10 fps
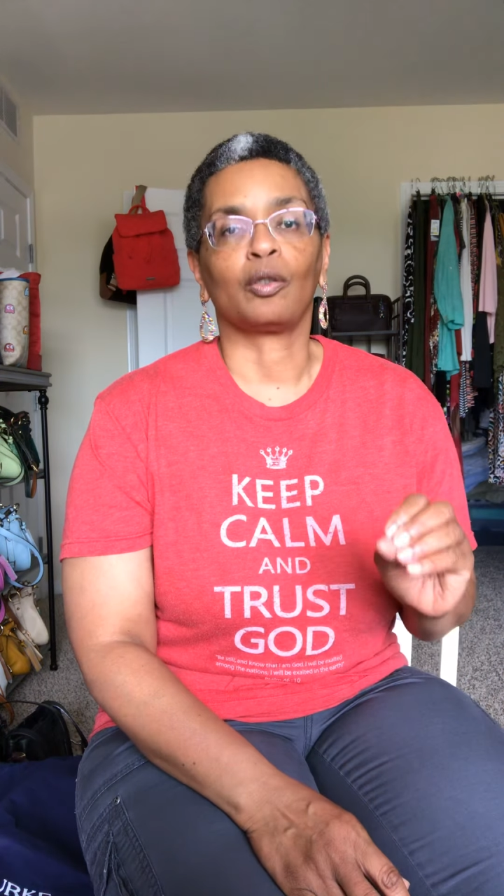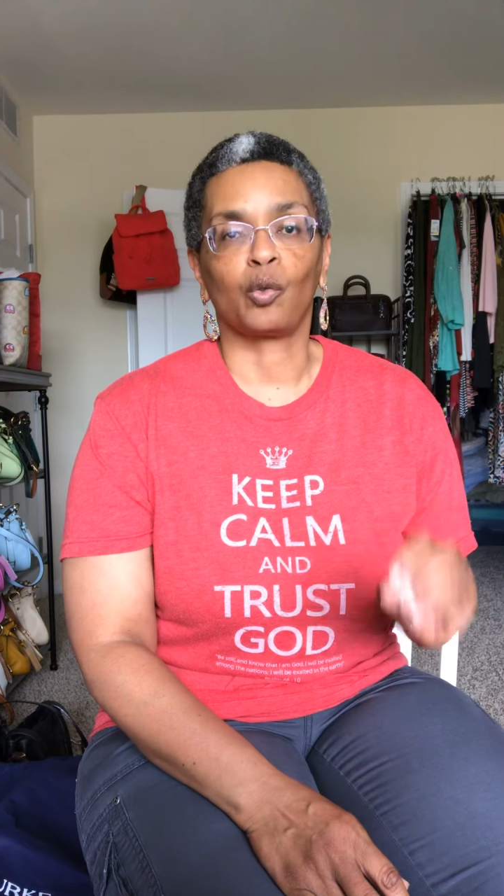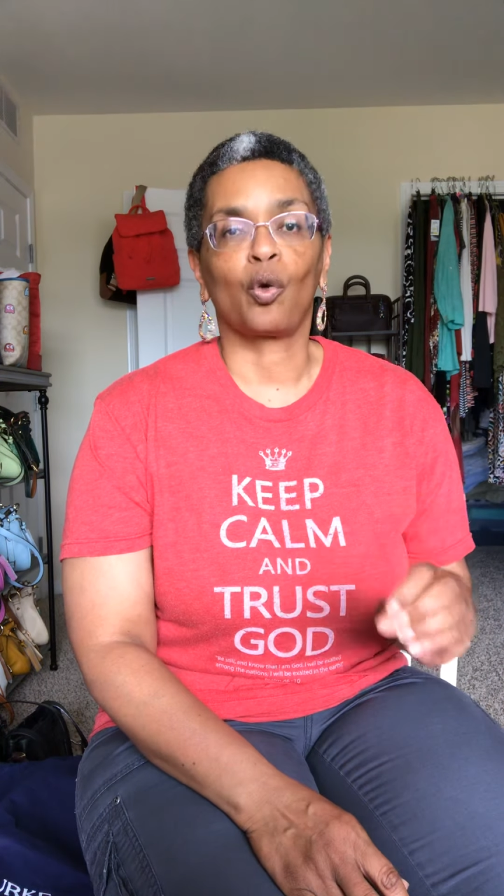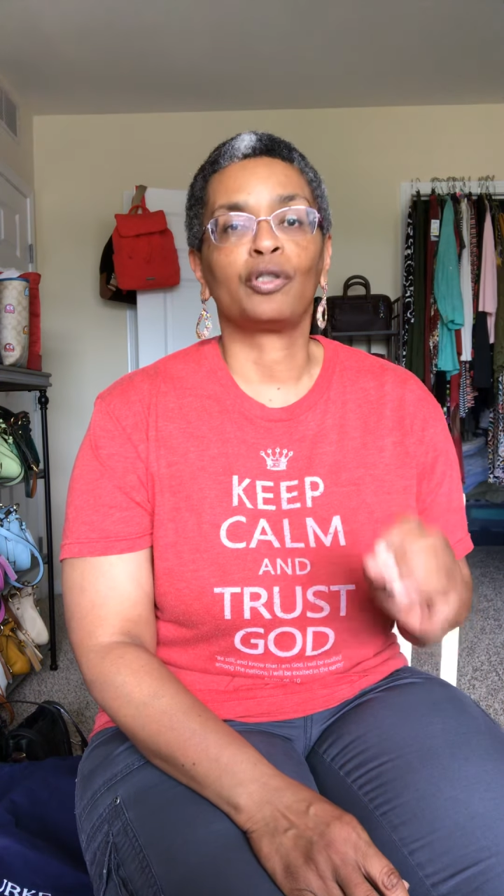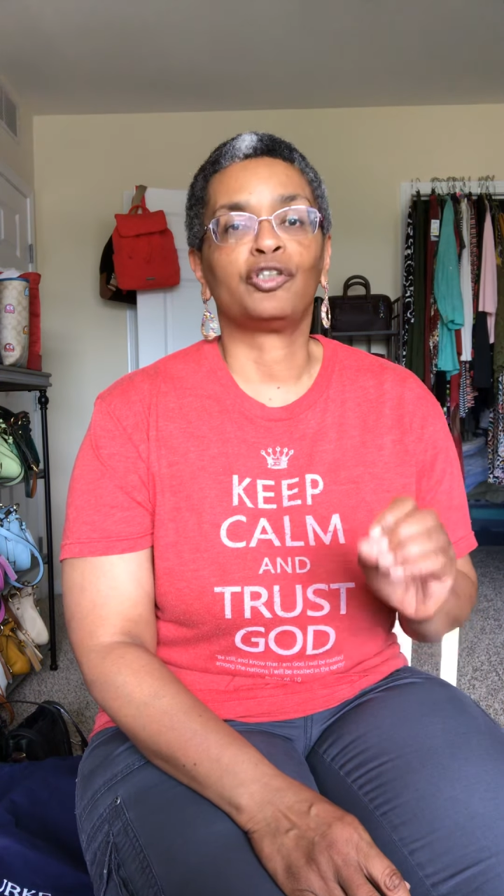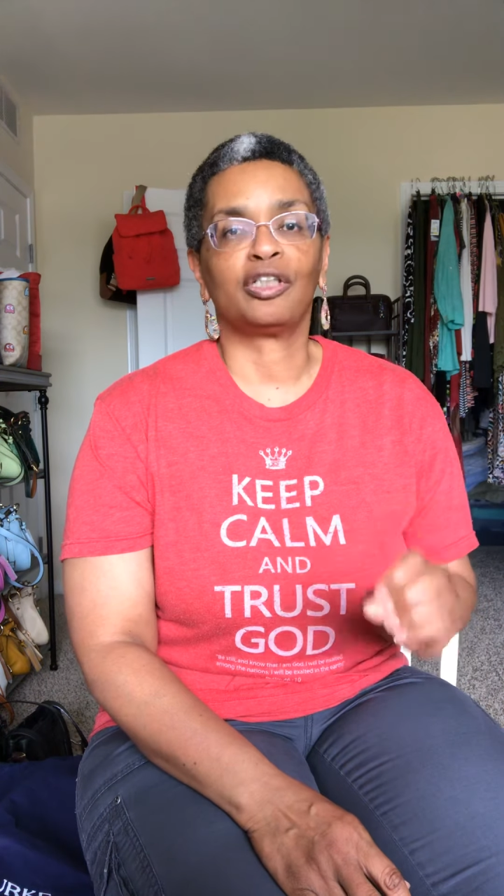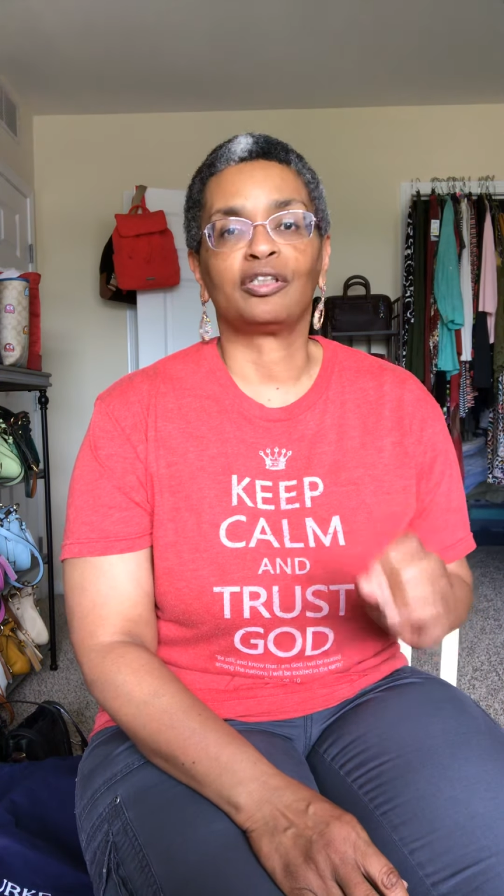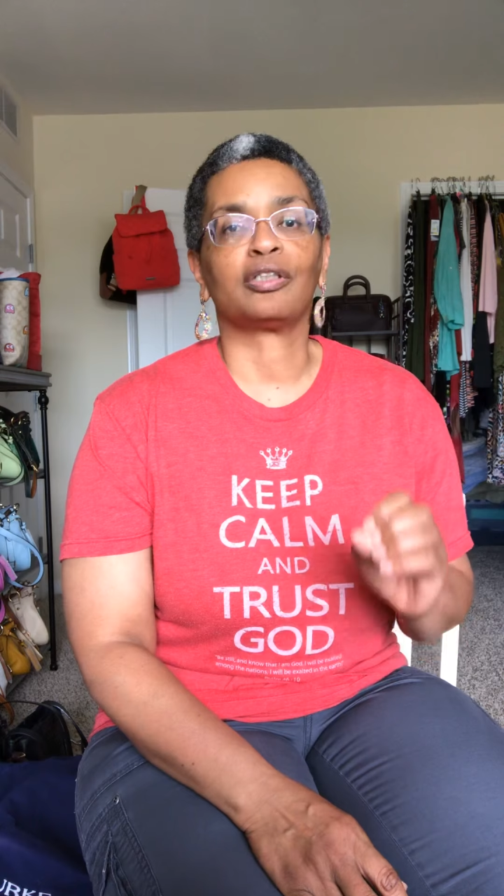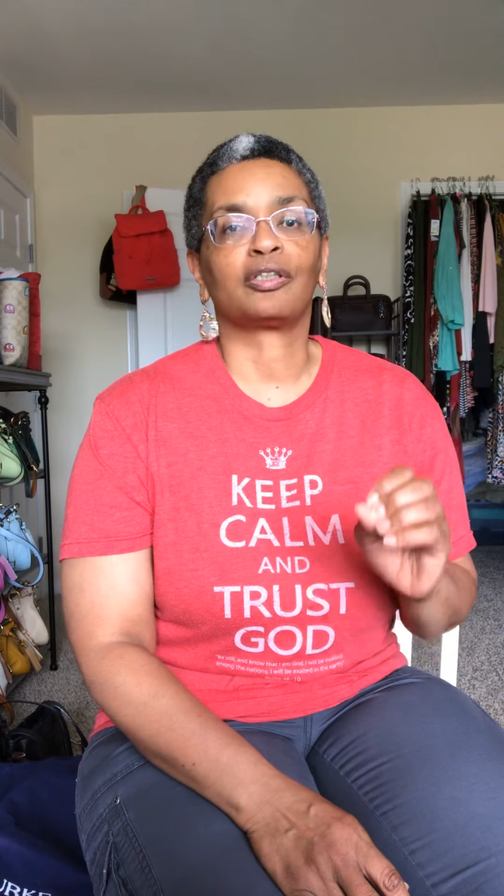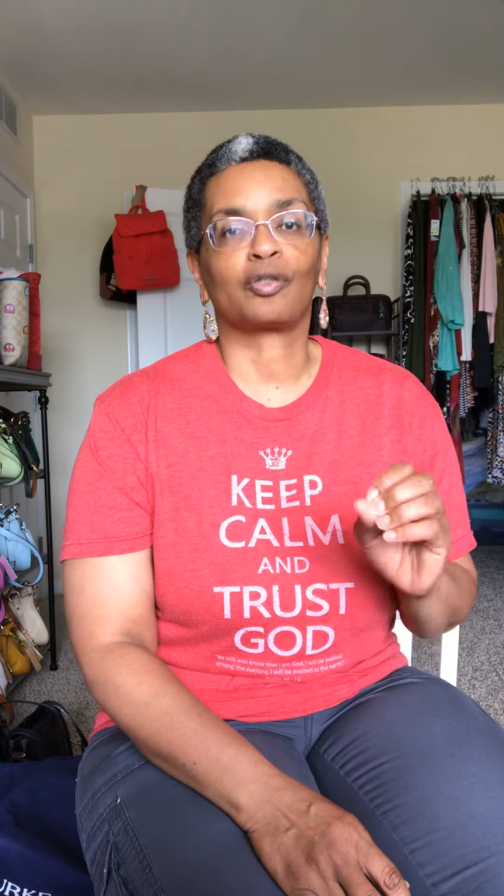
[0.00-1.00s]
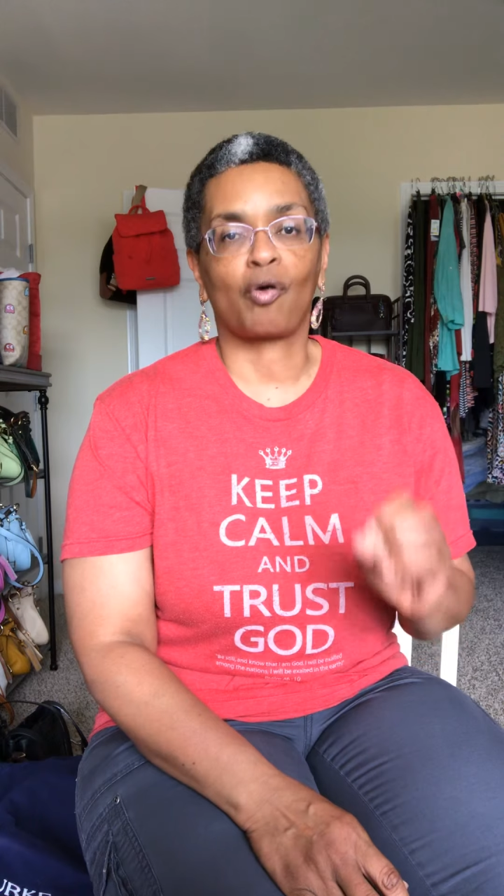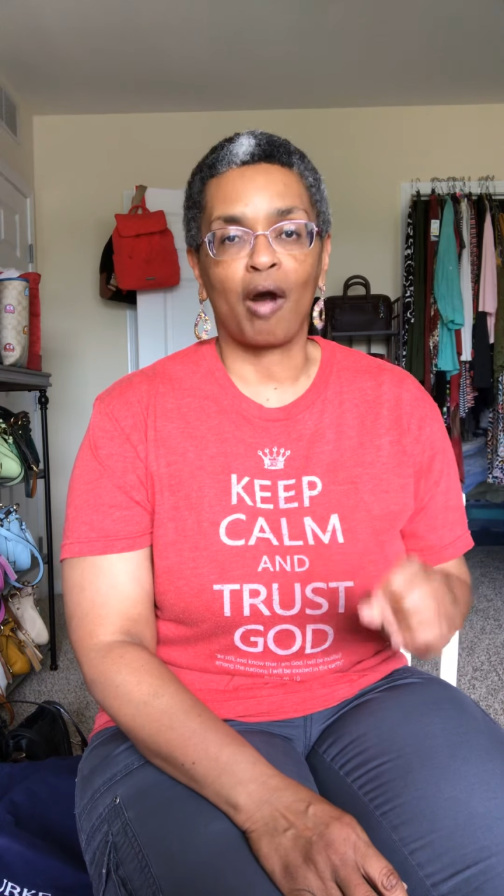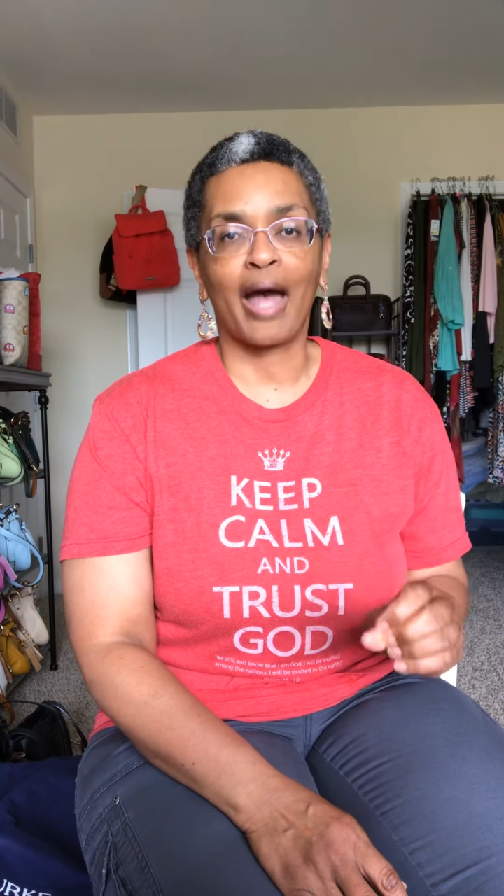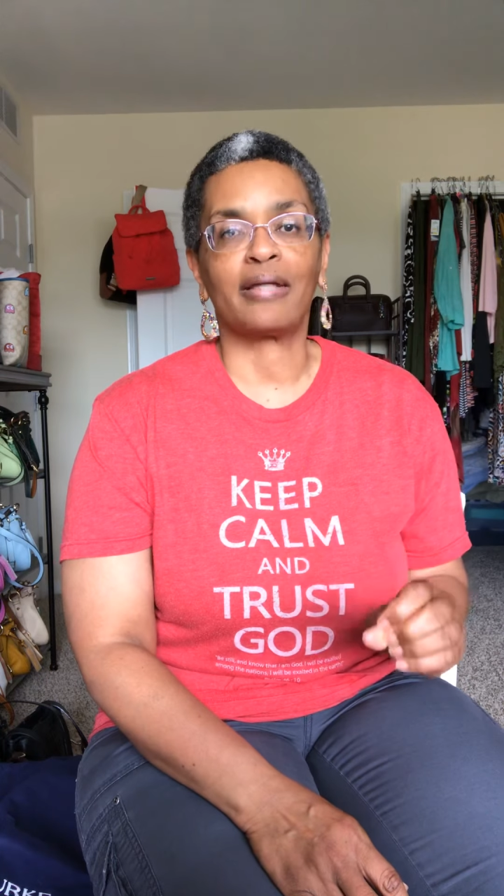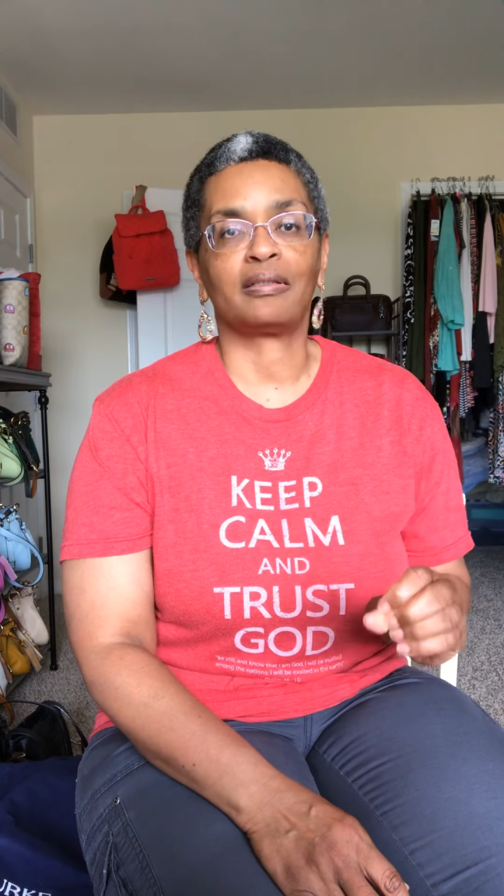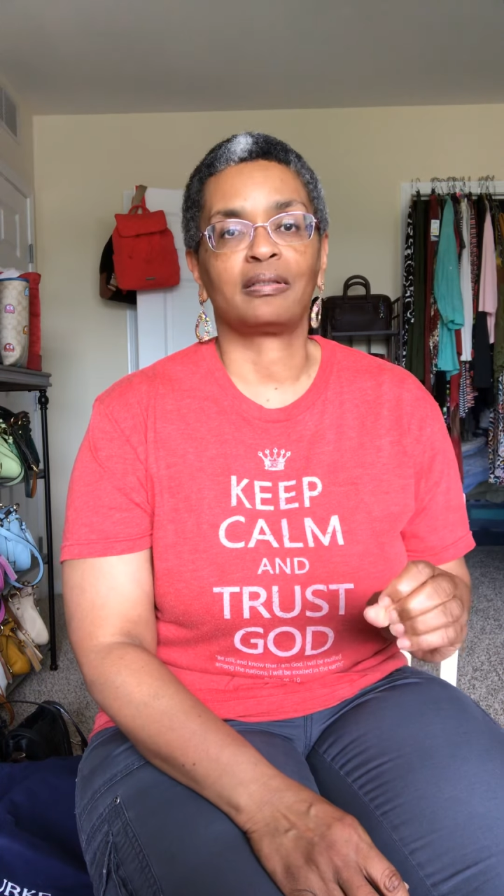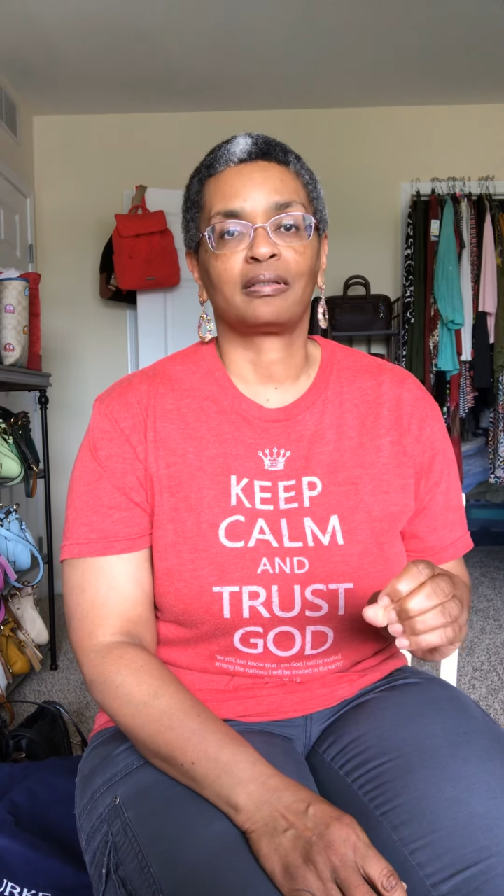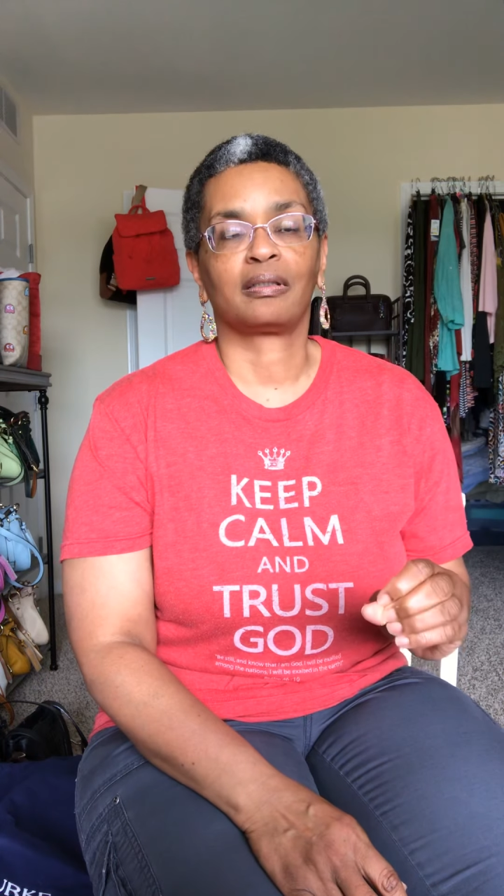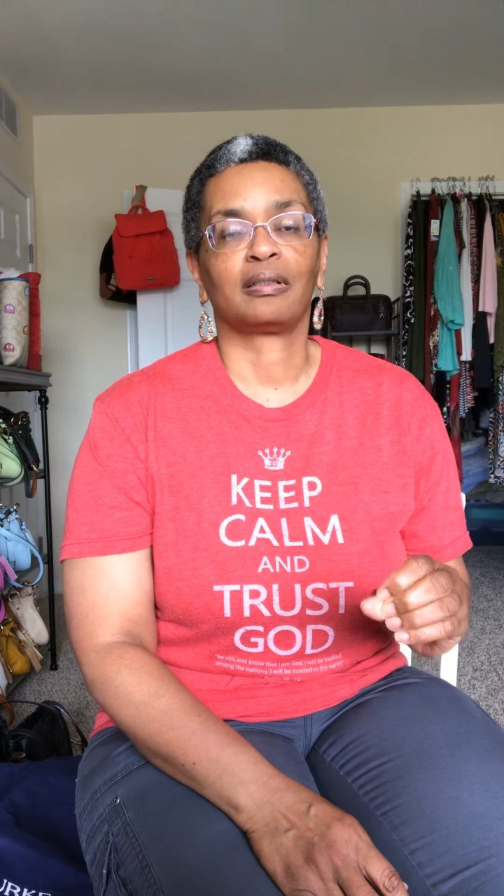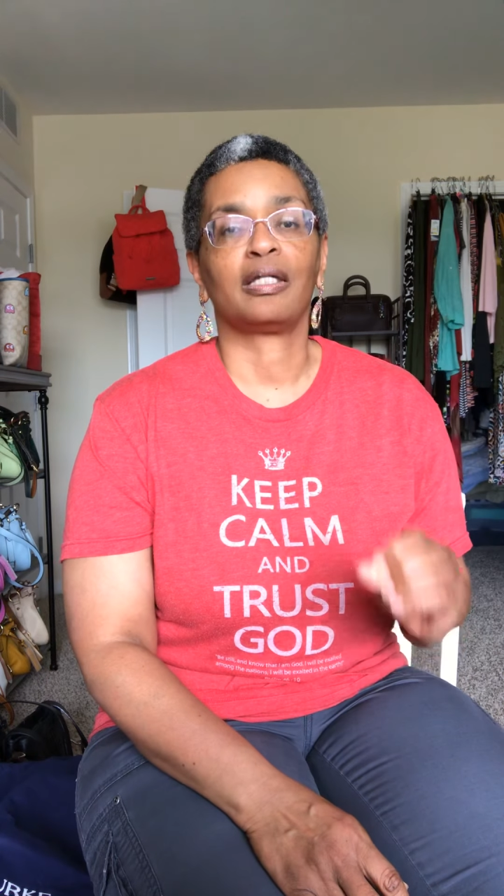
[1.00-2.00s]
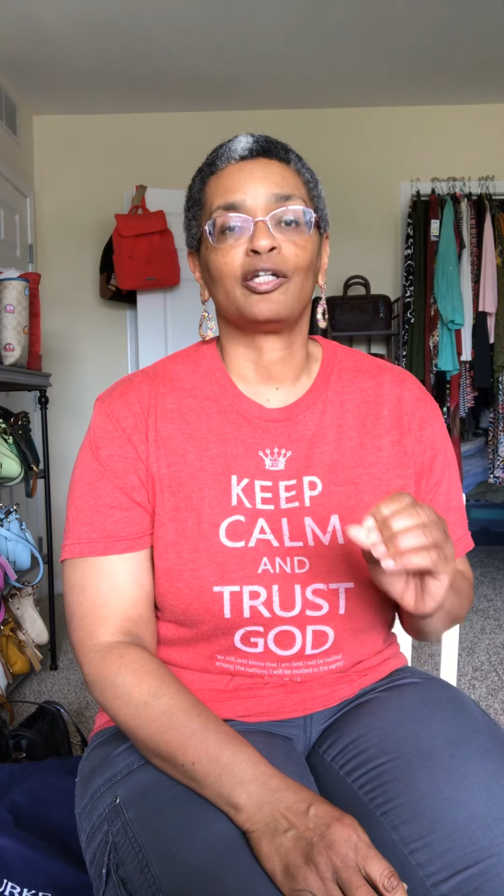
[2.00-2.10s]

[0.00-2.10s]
The Lord Jesus Christ